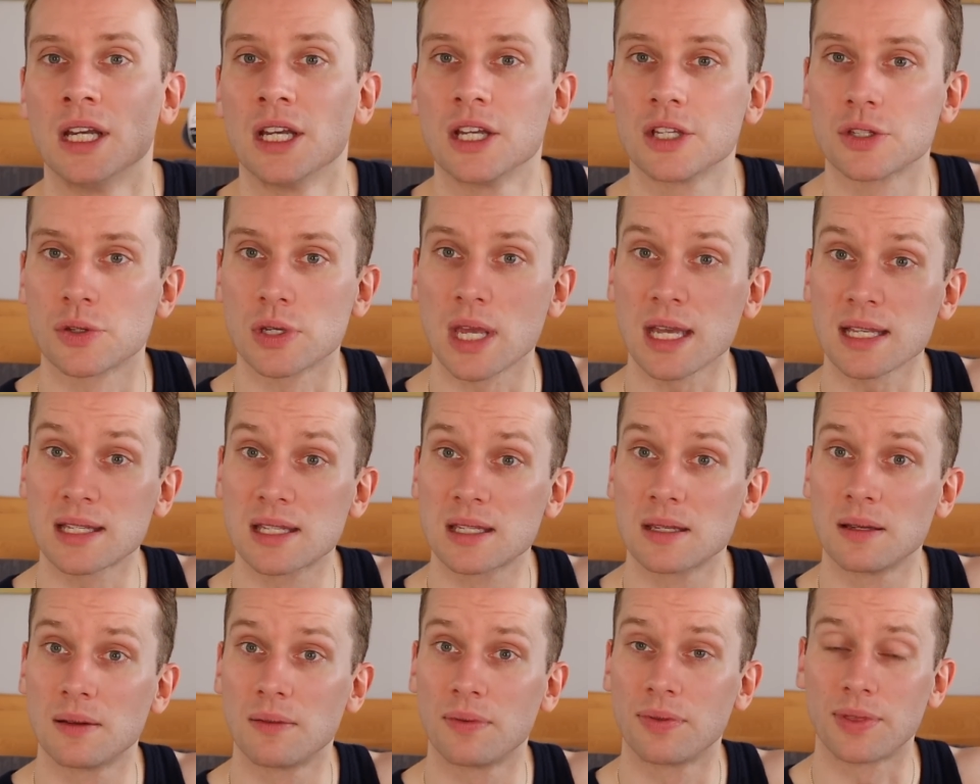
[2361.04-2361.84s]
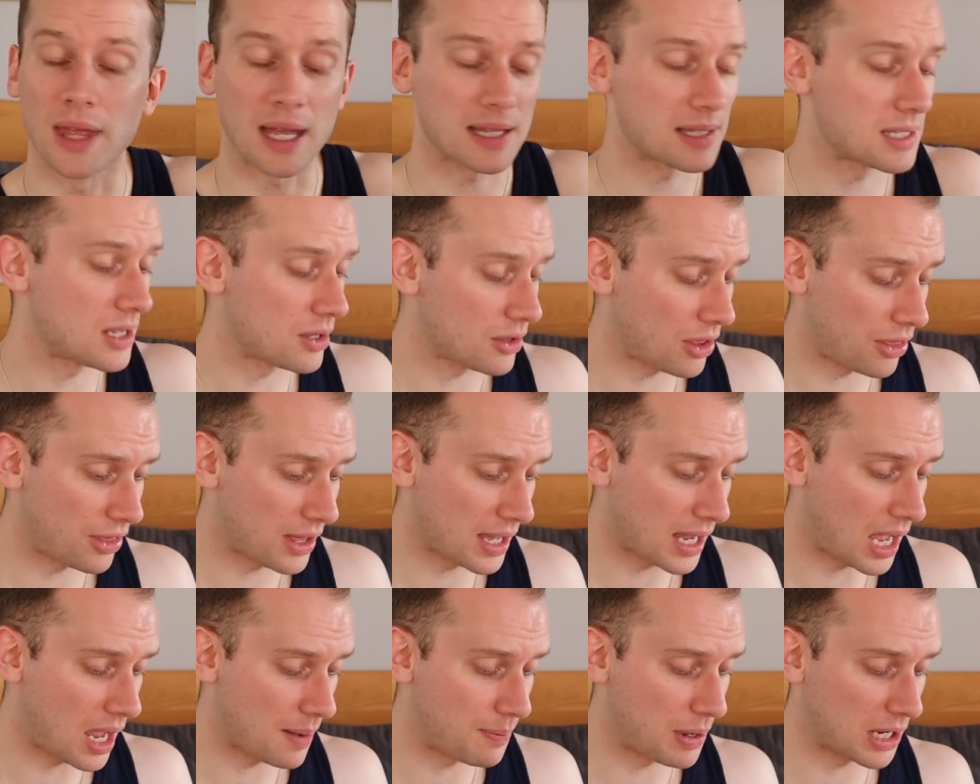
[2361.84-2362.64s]
So yes, that's the other
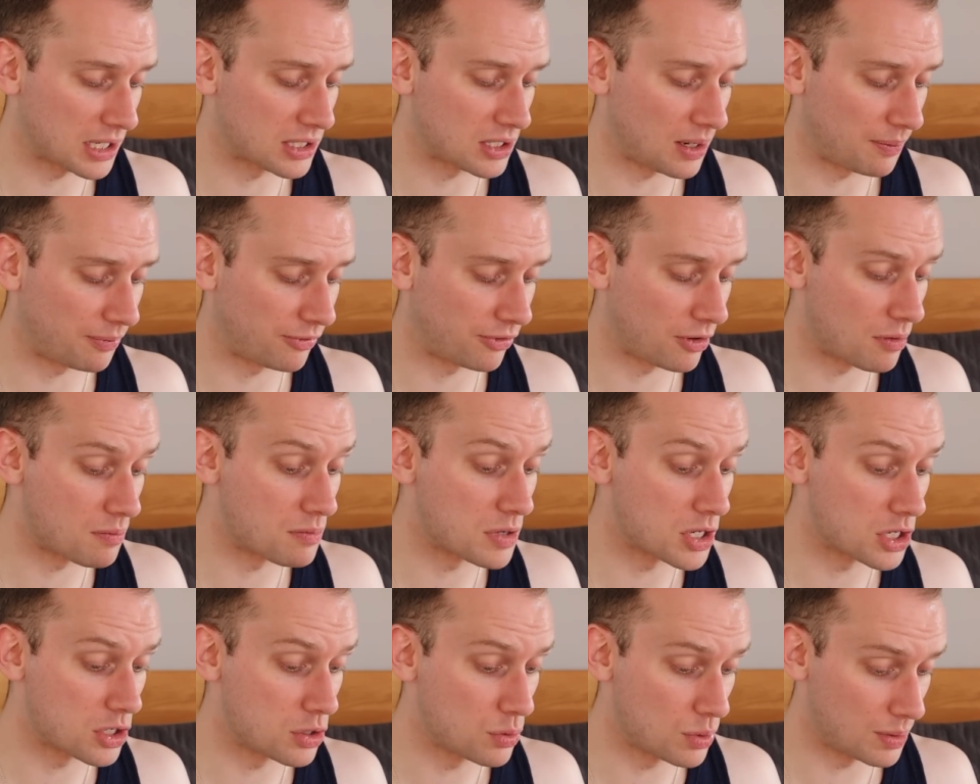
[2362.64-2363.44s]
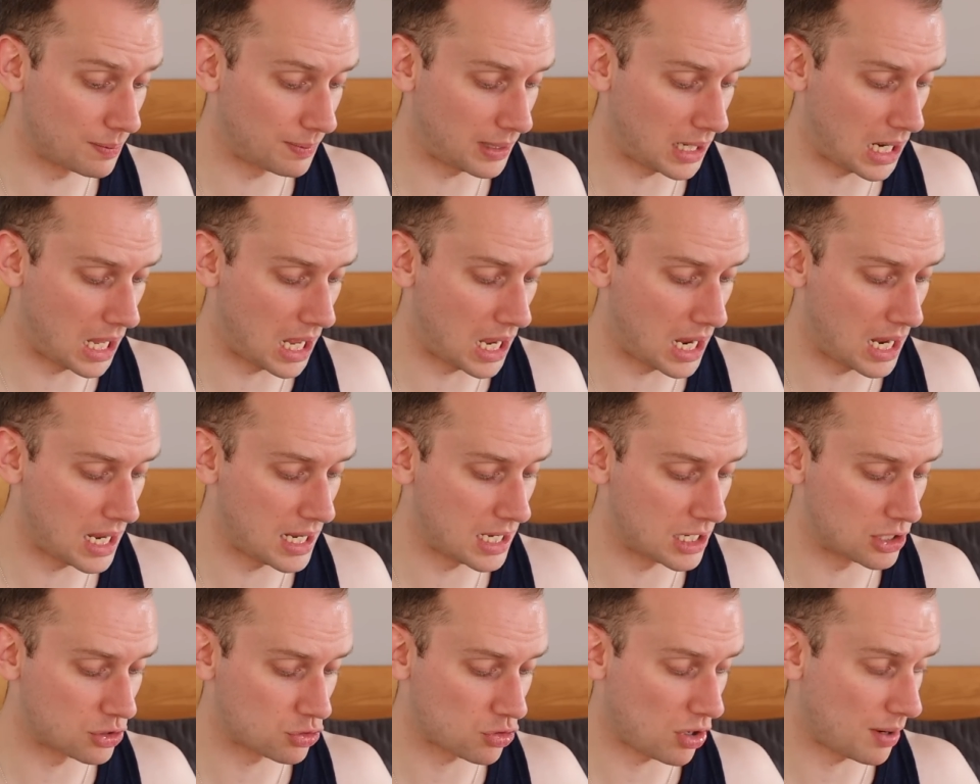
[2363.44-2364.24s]
thing I picked up from You and Ply
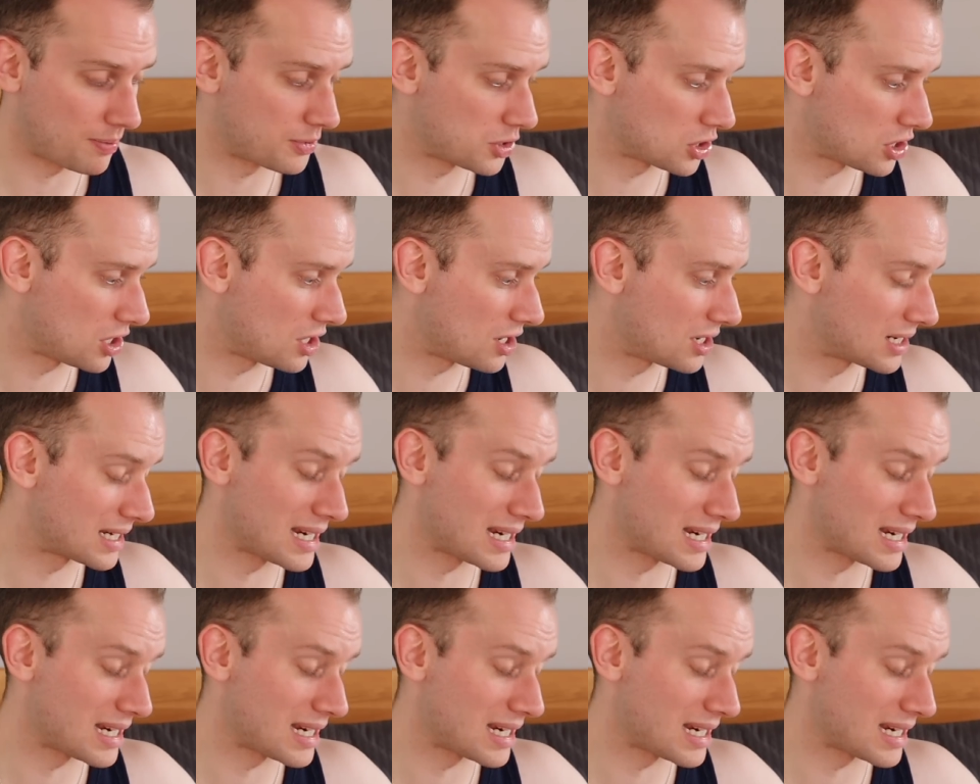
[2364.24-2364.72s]
in Shropshire.